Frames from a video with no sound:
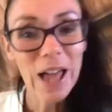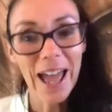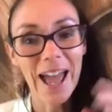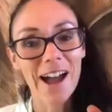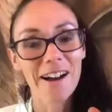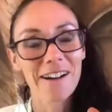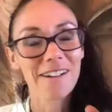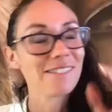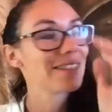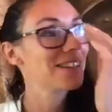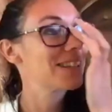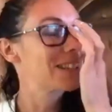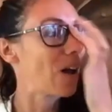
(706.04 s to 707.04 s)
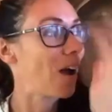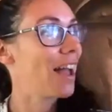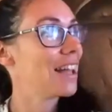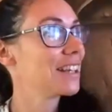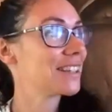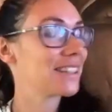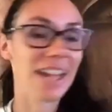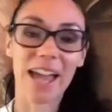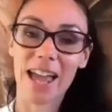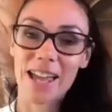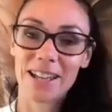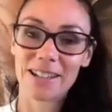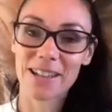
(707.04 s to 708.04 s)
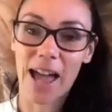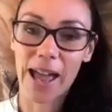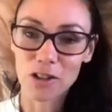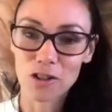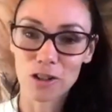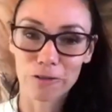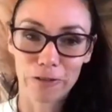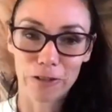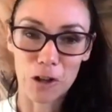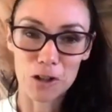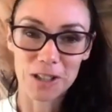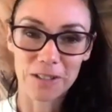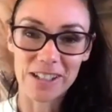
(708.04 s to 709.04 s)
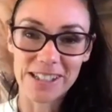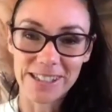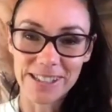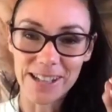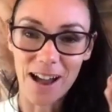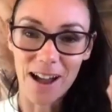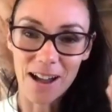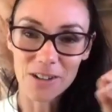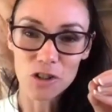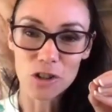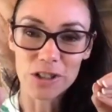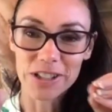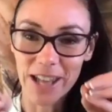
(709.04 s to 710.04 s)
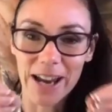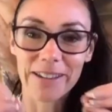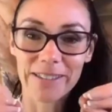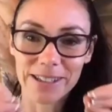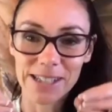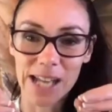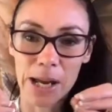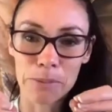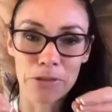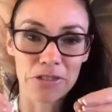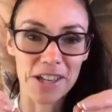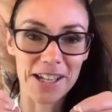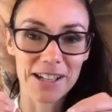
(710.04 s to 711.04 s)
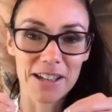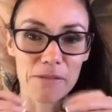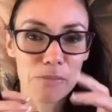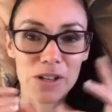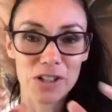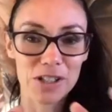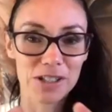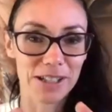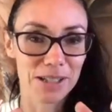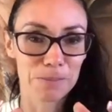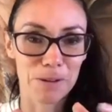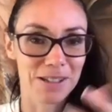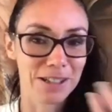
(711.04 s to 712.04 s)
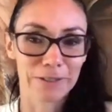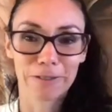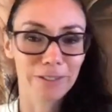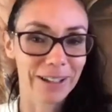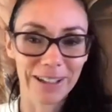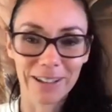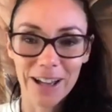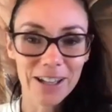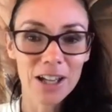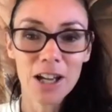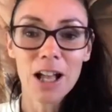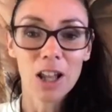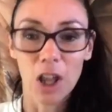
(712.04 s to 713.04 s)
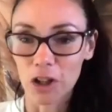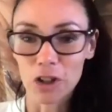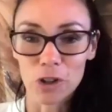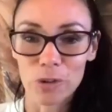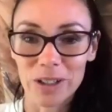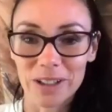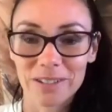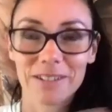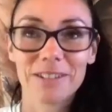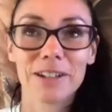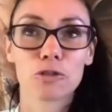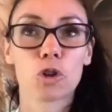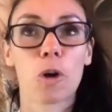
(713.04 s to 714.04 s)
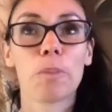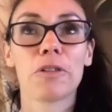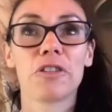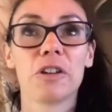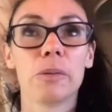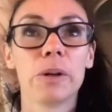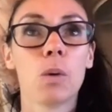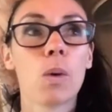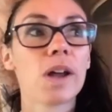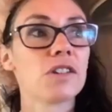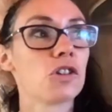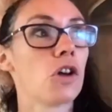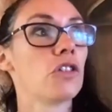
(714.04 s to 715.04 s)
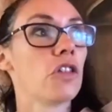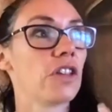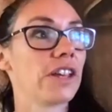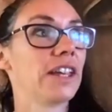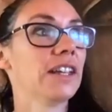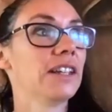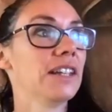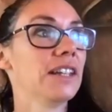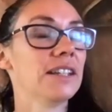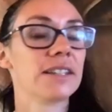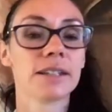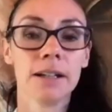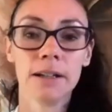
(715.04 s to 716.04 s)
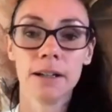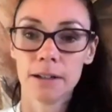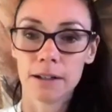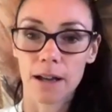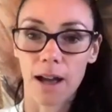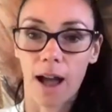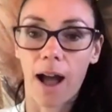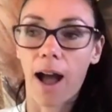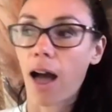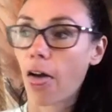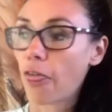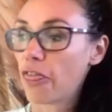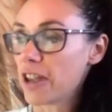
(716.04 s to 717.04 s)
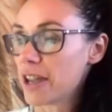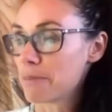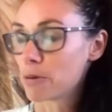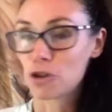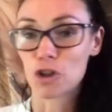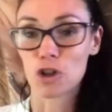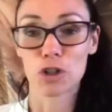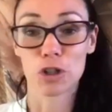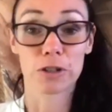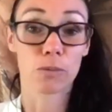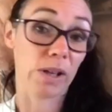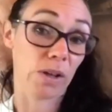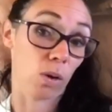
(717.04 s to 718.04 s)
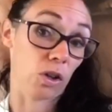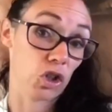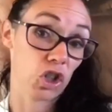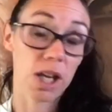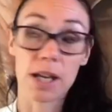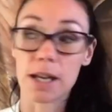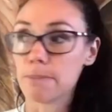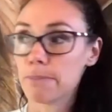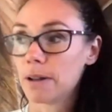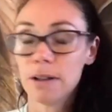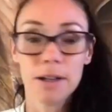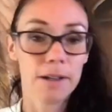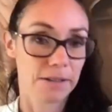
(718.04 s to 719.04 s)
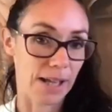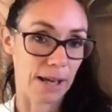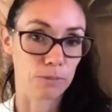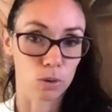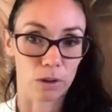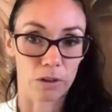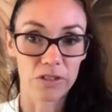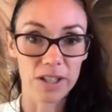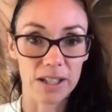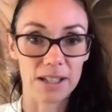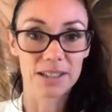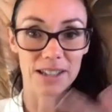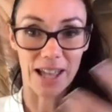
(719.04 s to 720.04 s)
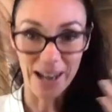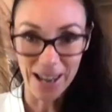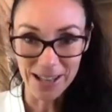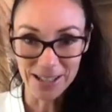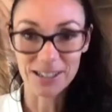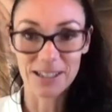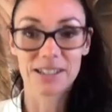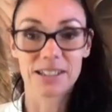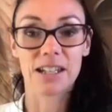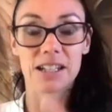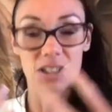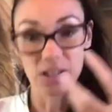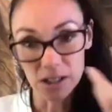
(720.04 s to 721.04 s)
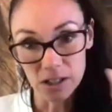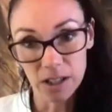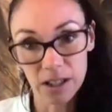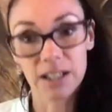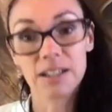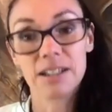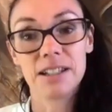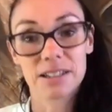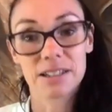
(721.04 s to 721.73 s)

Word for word: how science and ancient philosophy start to say the same thing and we just express yeah. different like like you in naturopathy, we always know that the kidneys are the producers of we call it chi, but same sort of thing. It's that essence and it's the kidneys